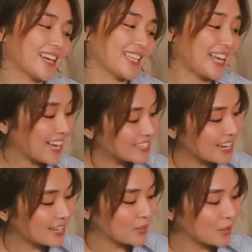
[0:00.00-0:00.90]
Yes,
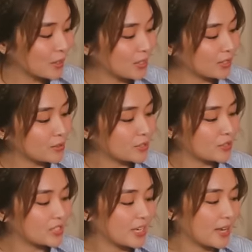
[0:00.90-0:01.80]
I know you're used
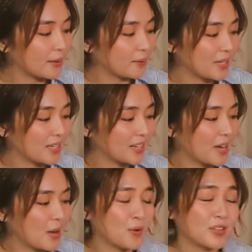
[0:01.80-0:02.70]
to seeing me
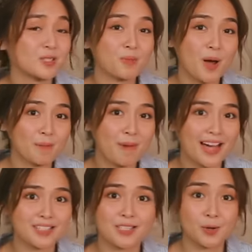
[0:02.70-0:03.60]
with small
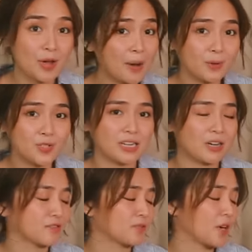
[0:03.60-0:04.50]
bags. You know how much I
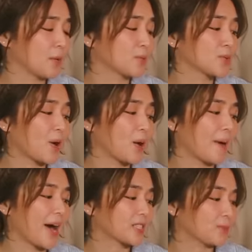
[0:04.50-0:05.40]
love small
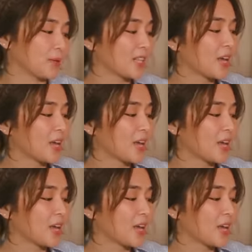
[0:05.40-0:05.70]
bags. But